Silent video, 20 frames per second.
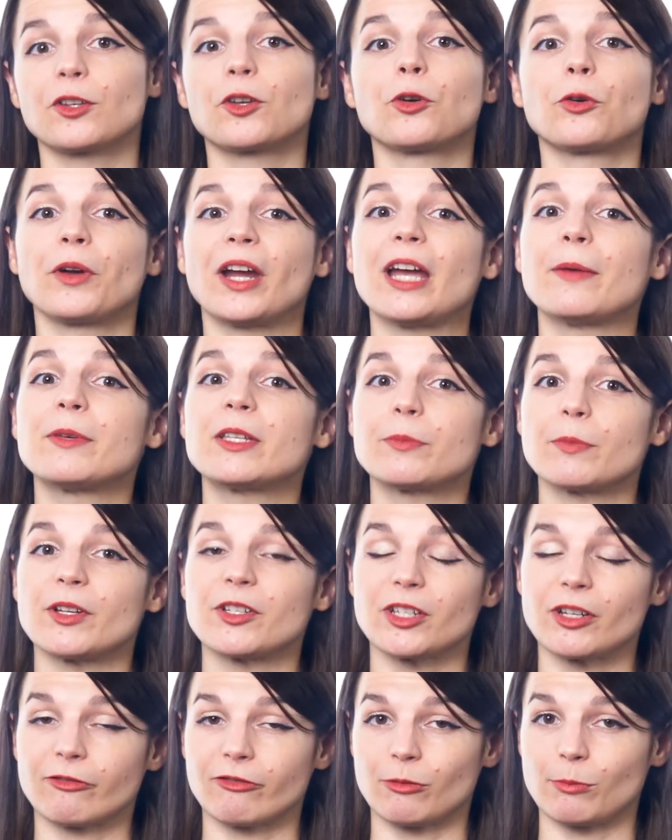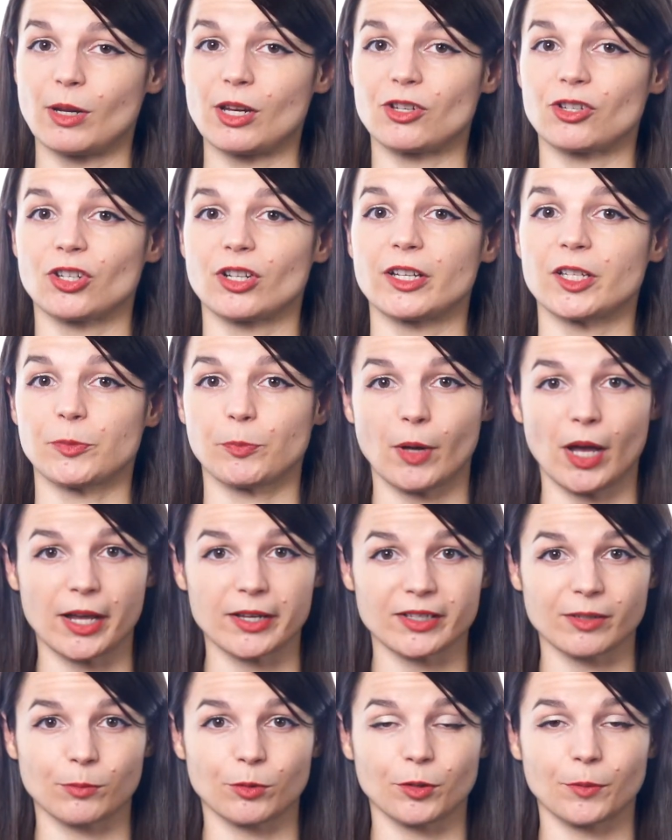to cram as much information as
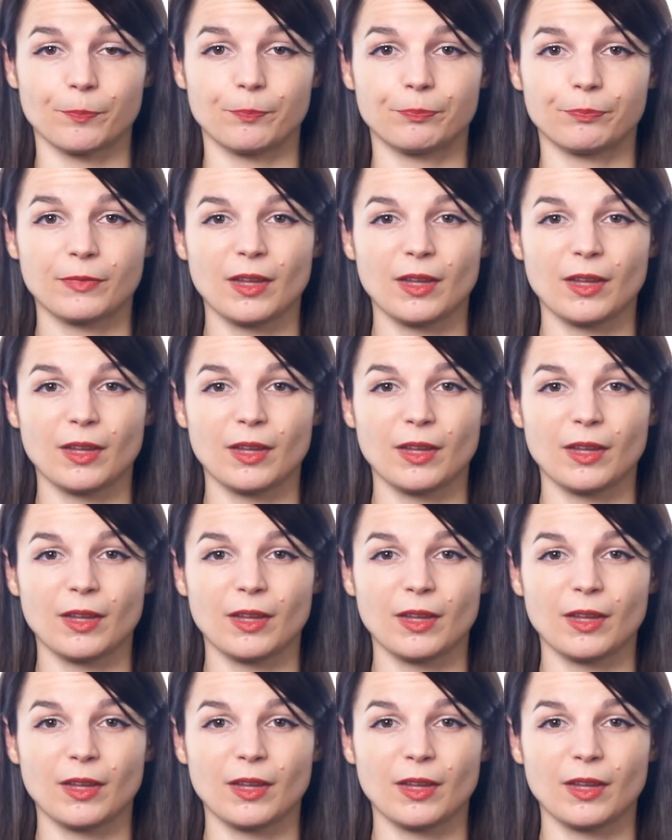possible.